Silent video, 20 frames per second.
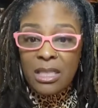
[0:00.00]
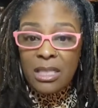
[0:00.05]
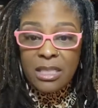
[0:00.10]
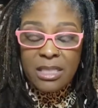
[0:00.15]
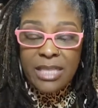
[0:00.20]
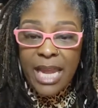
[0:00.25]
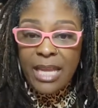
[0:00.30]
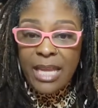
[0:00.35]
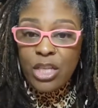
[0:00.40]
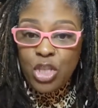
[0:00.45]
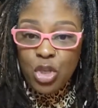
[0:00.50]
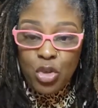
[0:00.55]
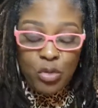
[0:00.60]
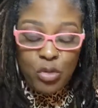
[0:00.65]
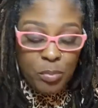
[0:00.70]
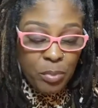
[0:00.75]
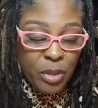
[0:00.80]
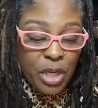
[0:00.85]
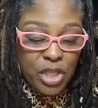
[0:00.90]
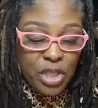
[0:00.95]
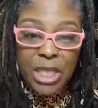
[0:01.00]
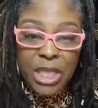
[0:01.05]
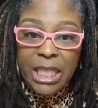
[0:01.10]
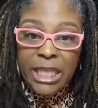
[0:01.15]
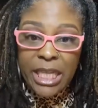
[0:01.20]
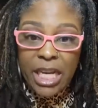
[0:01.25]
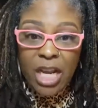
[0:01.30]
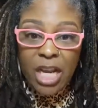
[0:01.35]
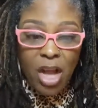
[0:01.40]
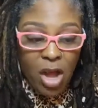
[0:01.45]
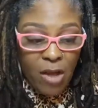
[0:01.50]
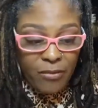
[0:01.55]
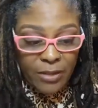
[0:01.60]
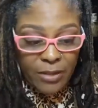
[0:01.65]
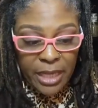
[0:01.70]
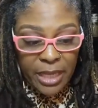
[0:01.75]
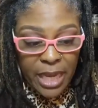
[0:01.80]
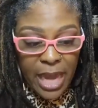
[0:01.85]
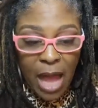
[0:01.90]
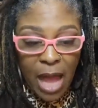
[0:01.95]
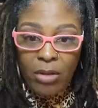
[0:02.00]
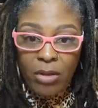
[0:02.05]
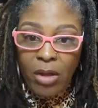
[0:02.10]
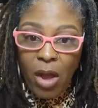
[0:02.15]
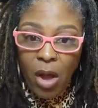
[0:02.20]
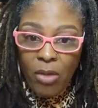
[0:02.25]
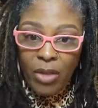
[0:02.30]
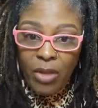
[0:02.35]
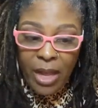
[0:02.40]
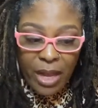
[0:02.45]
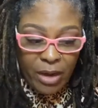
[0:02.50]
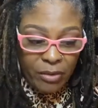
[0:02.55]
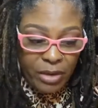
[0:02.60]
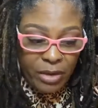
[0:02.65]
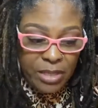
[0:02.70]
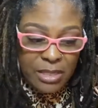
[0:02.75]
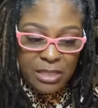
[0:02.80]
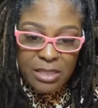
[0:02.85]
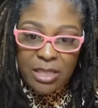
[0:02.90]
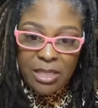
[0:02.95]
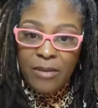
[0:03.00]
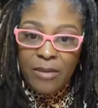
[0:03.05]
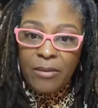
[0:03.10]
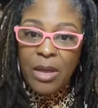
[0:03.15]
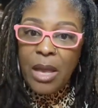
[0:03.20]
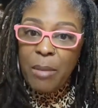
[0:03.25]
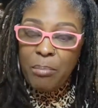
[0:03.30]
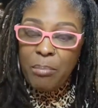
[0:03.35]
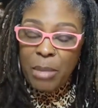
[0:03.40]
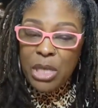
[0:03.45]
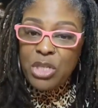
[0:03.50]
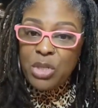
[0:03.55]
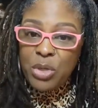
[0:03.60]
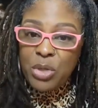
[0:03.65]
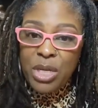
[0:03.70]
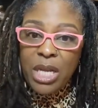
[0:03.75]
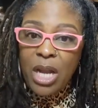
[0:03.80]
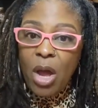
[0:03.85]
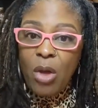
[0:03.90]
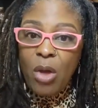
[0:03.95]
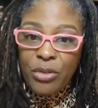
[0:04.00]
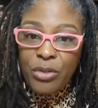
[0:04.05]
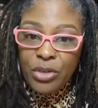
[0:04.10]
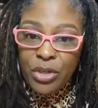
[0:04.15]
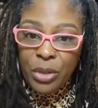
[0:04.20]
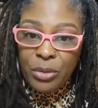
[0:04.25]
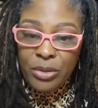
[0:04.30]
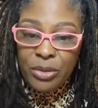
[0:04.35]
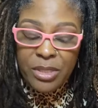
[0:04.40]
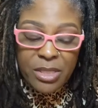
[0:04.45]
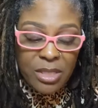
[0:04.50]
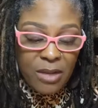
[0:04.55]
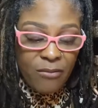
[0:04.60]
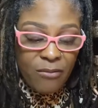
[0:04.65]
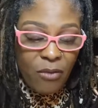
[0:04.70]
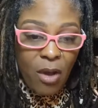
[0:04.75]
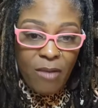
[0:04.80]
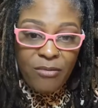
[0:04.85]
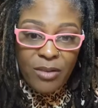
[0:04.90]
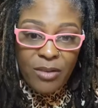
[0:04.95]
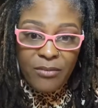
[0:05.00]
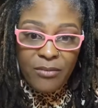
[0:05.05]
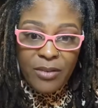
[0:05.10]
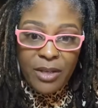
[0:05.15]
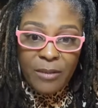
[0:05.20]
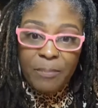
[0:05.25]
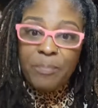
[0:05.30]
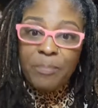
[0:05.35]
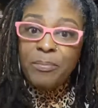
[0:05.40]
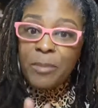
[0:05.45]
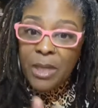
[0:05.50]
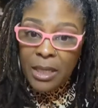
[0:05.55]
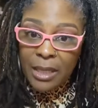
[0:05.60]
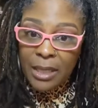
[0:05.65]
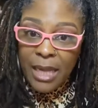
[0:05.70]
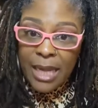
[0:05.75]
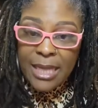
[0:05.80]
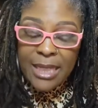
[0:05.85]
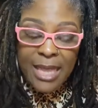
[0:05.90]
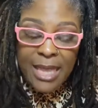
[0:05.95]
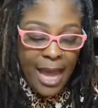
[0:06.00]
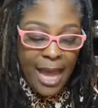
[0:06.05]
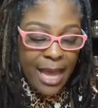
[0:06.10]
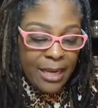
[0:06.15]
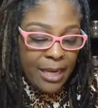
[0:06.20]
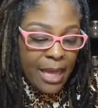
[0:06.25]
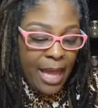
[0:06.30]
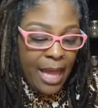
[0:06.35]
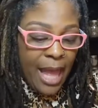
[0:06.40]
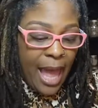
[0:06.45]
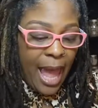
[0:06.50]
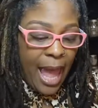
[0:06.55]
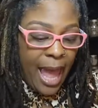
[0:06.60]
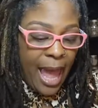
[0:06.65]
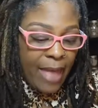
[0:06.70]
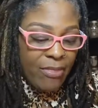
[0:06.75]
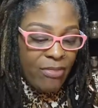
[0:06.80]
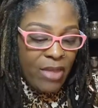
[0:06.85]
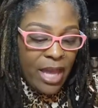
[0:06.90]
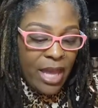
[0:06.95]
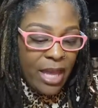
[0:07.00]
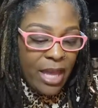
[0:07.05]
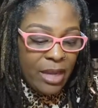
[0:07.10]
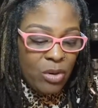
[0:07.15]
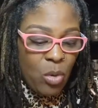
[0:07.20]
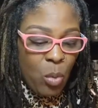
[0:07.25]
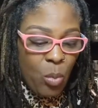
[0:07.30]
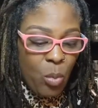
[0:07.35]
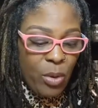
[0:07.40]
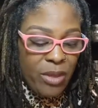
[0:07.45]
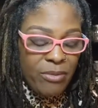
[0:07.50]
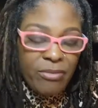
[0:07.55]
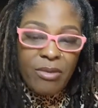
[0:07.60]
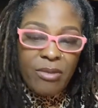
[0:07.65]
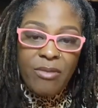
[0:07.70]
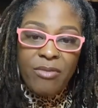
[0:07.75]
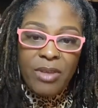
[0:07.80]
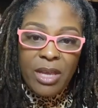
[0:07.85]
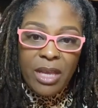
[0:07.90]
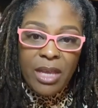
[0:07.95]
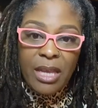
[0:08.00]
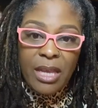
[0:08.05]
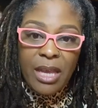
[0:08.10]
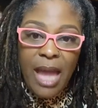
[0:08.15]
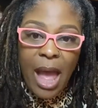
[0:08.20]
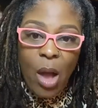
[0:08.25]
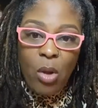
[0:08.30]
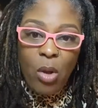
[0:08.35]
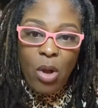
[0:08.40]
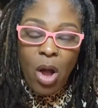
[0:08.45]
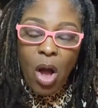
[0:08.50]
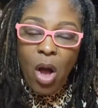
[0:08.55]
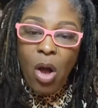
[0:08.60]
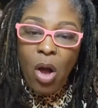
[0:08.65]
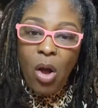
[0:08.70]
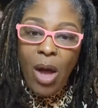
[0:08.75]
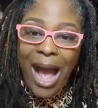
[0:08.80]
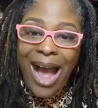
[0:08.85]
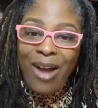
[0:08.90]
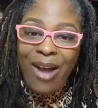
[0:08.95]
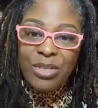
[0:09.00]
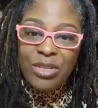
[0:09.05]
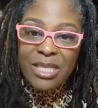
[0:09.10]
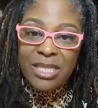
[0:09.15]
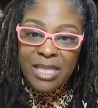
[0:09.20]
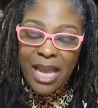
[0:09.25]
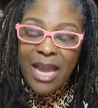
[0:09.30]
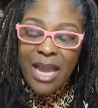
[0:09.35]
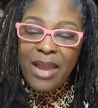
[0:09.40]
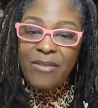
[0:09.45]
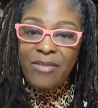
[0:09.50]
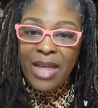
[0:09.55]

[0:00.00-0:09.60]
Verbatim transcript: take a toothbrush, clean it off, clean out all the areas and stuff, make sure you get all the dirt and stuff off of it like that. And then with the alcohol, I'll save